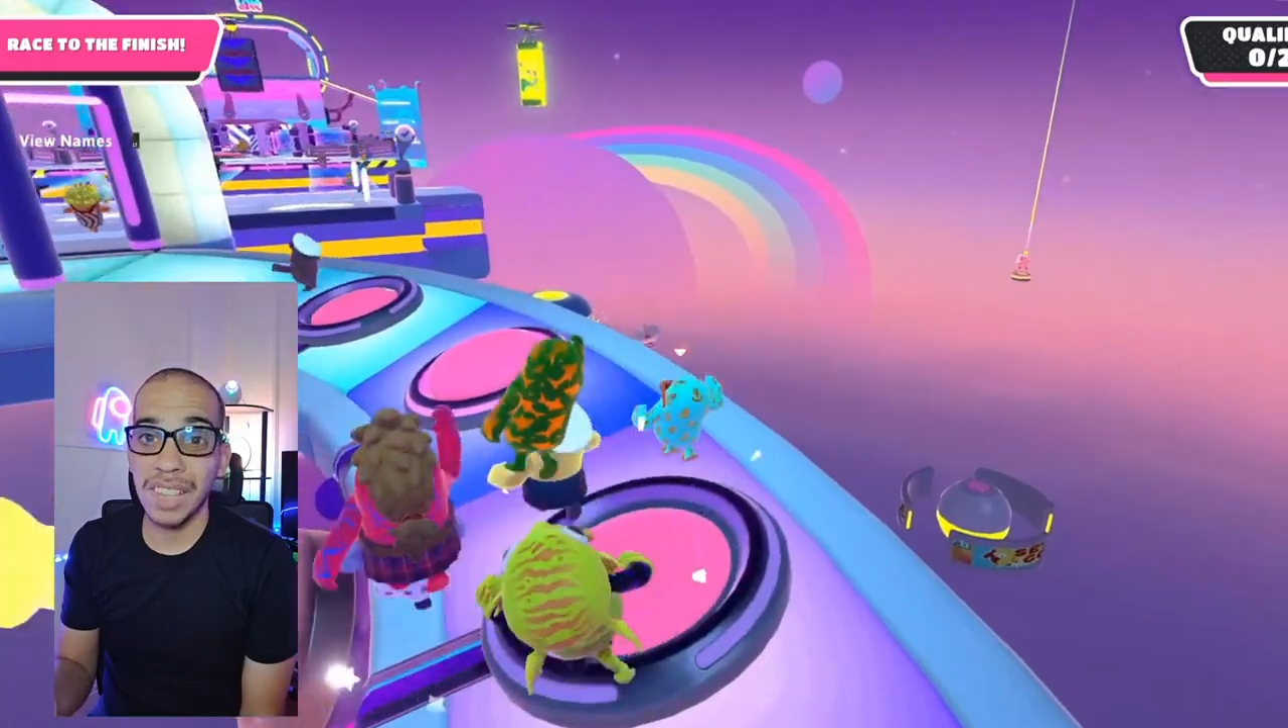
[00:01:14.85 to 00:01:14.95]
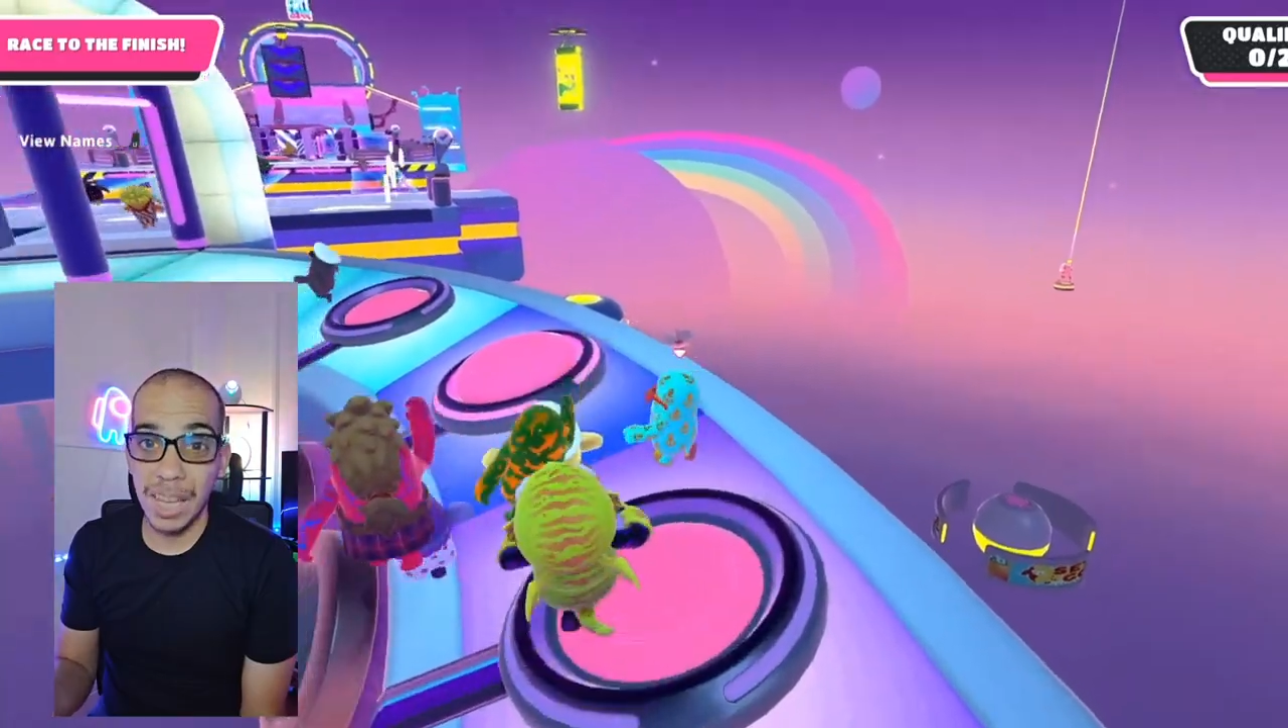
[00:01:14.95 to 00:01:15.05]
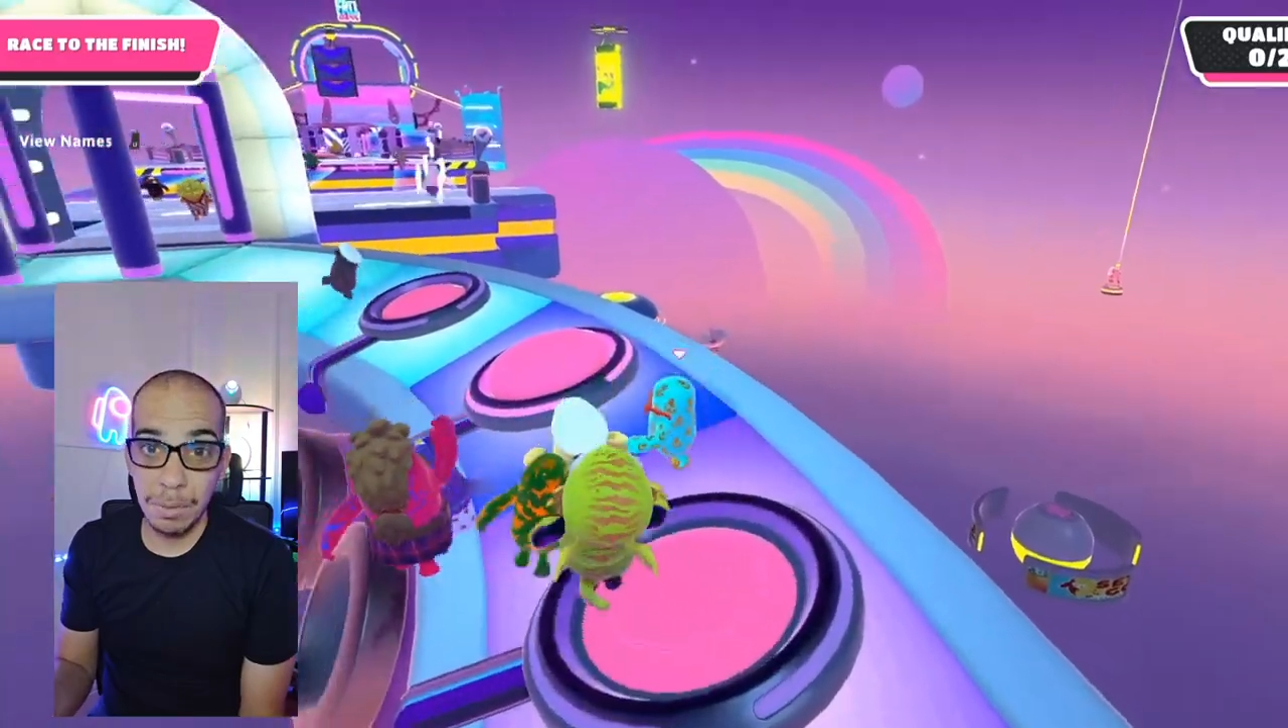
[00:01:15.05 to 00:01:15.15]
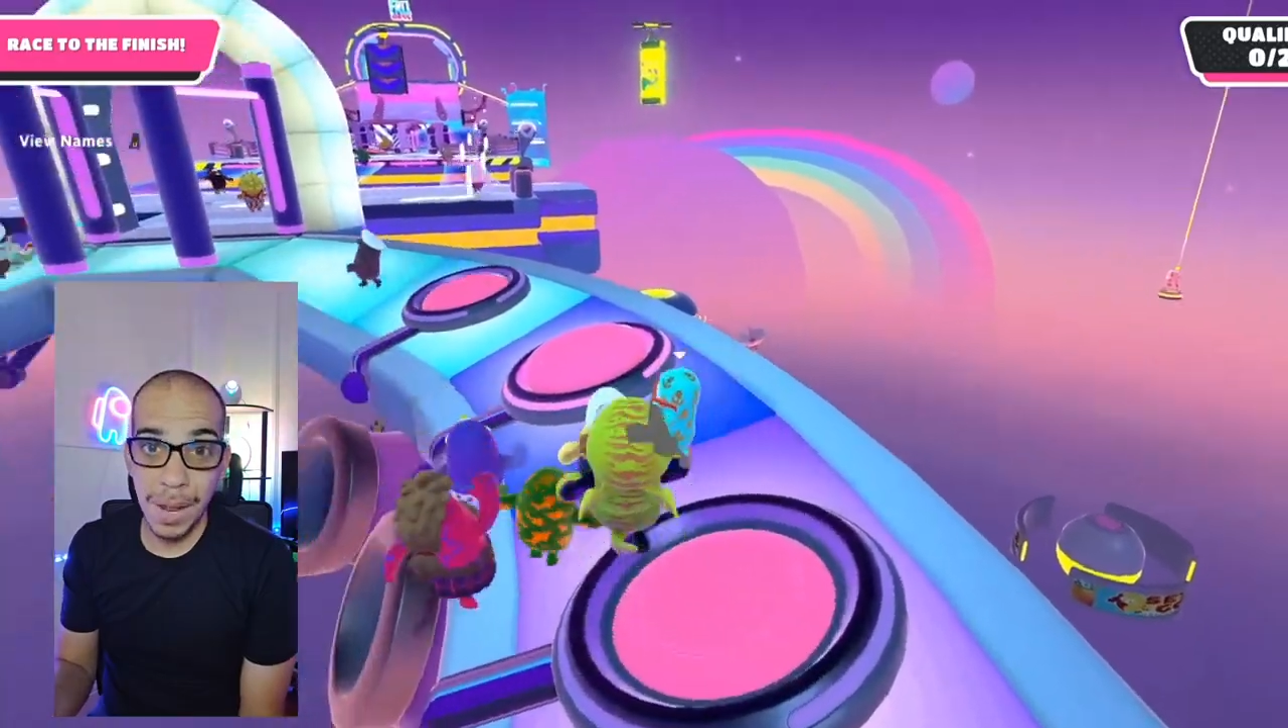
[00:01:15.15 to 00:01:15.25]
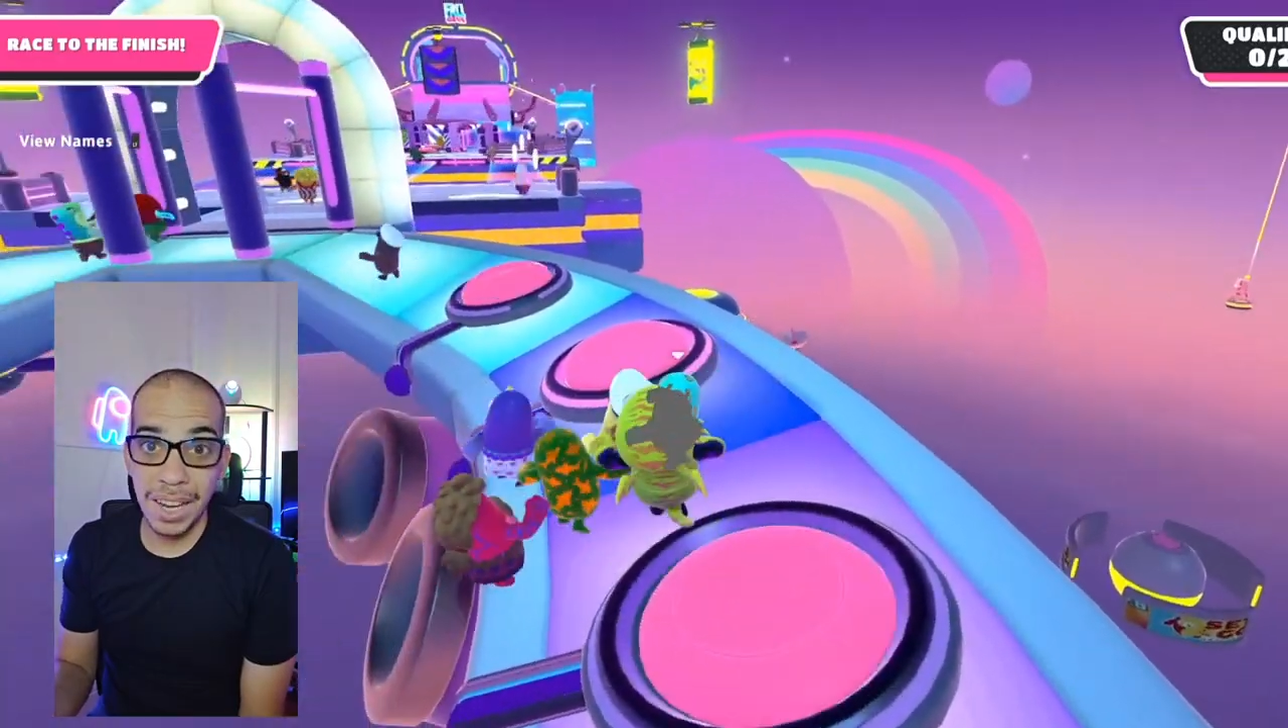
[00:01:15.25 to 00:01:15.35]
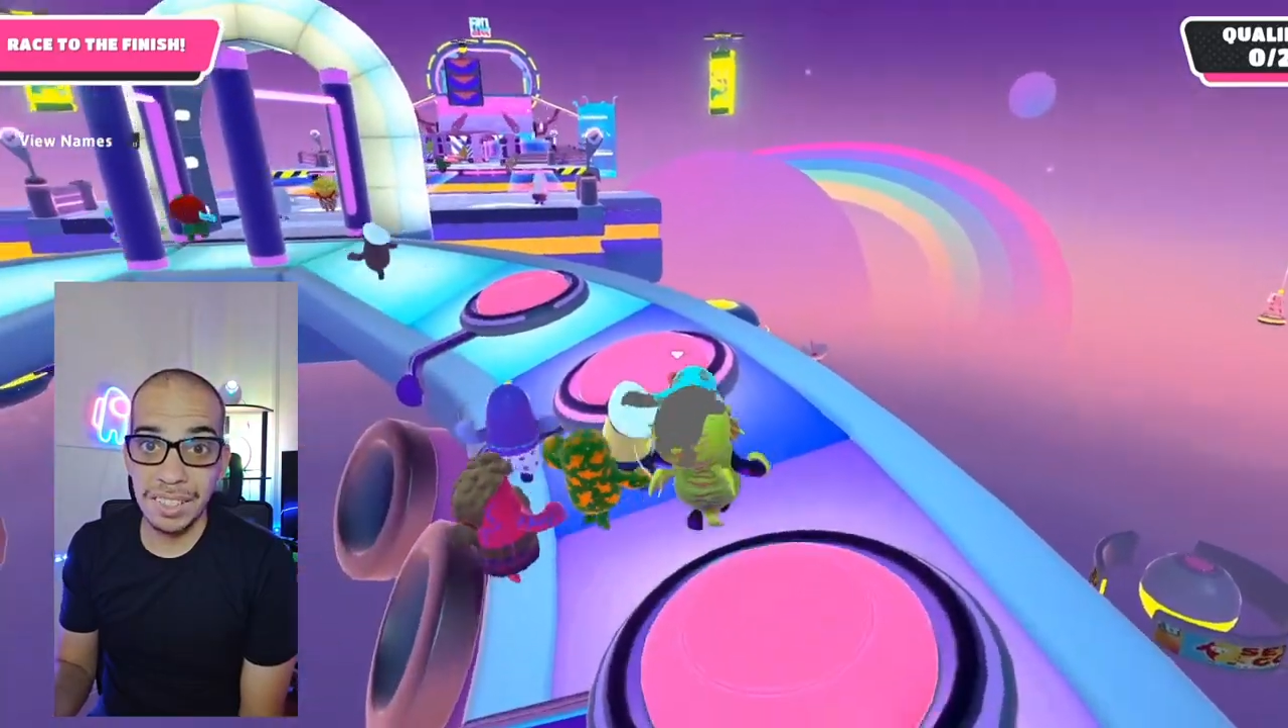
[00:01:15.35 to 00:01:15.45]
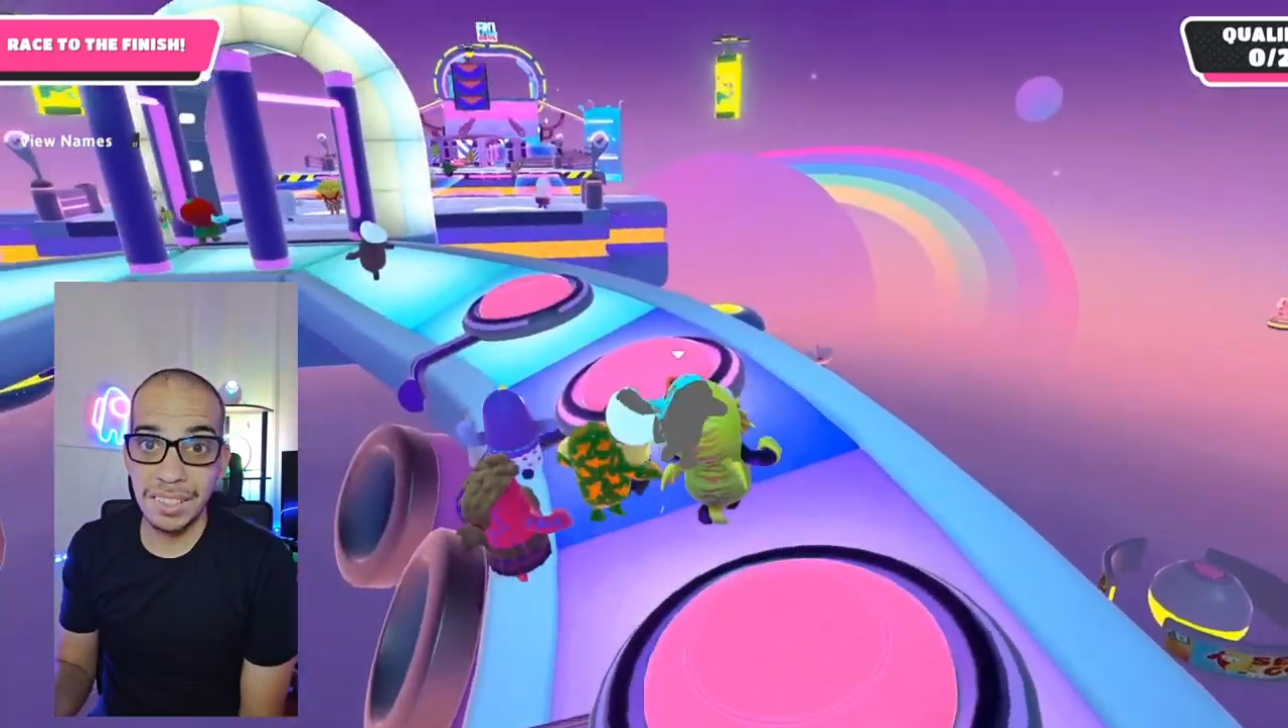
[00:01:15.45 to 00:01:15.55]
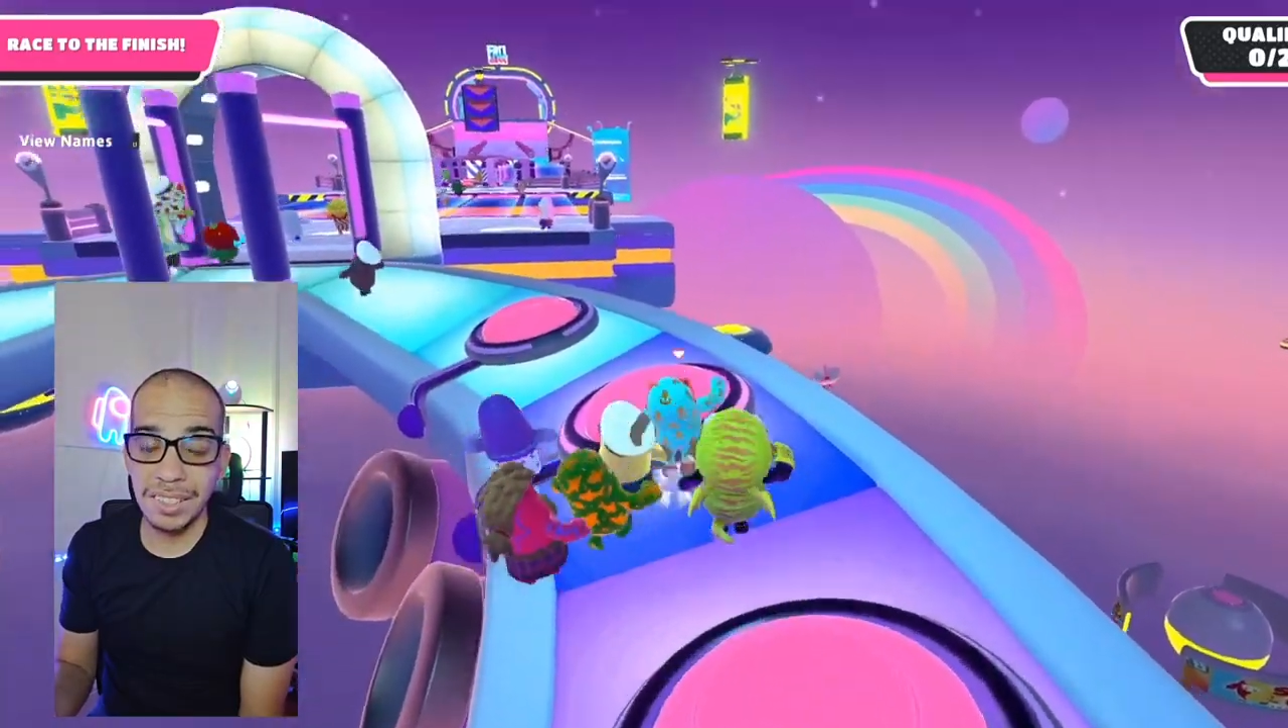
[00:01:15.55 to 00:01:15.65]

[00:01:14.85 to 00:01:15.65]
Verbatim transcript: Game Pass.